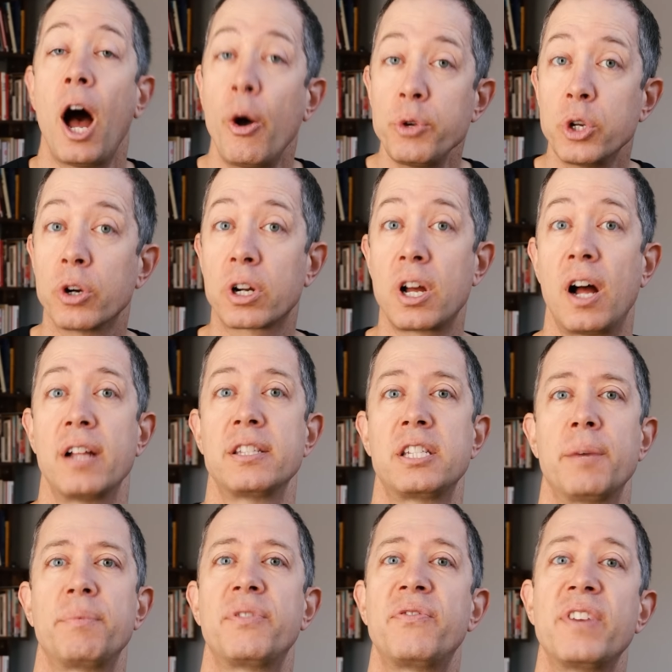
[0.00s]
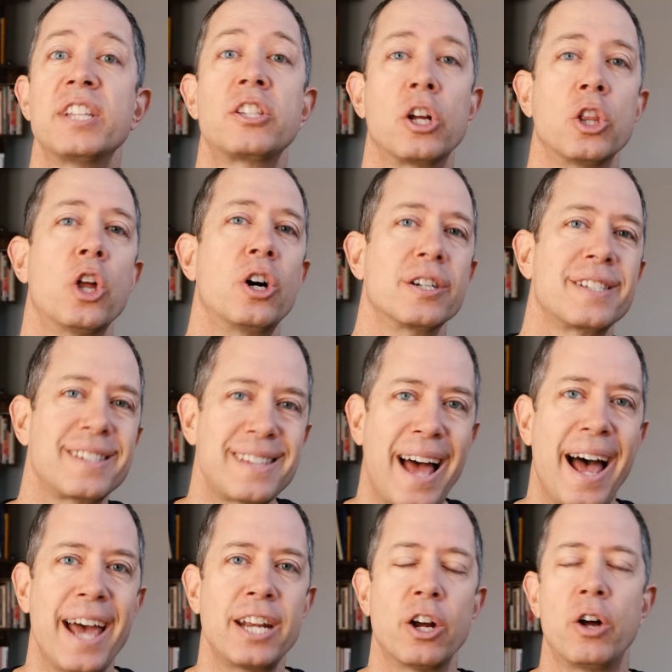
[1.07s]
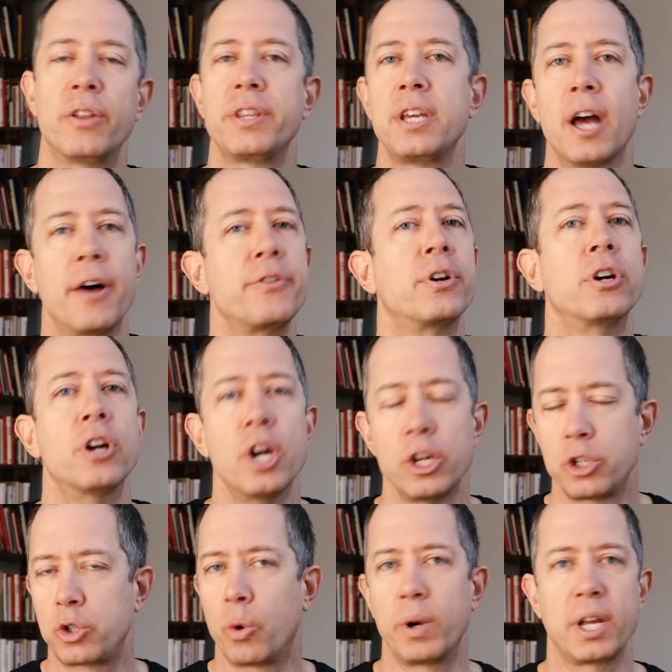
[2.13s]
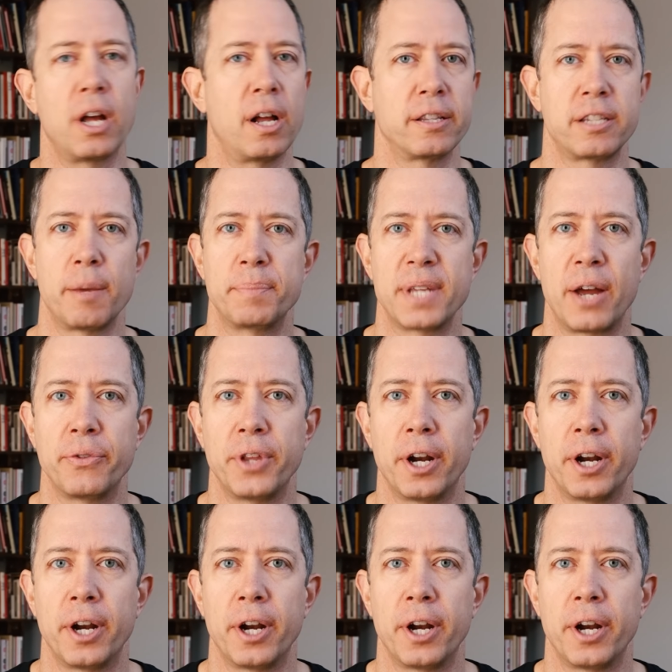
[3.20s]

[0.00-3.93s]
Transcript: how your concept fits alongside all the other story concepts out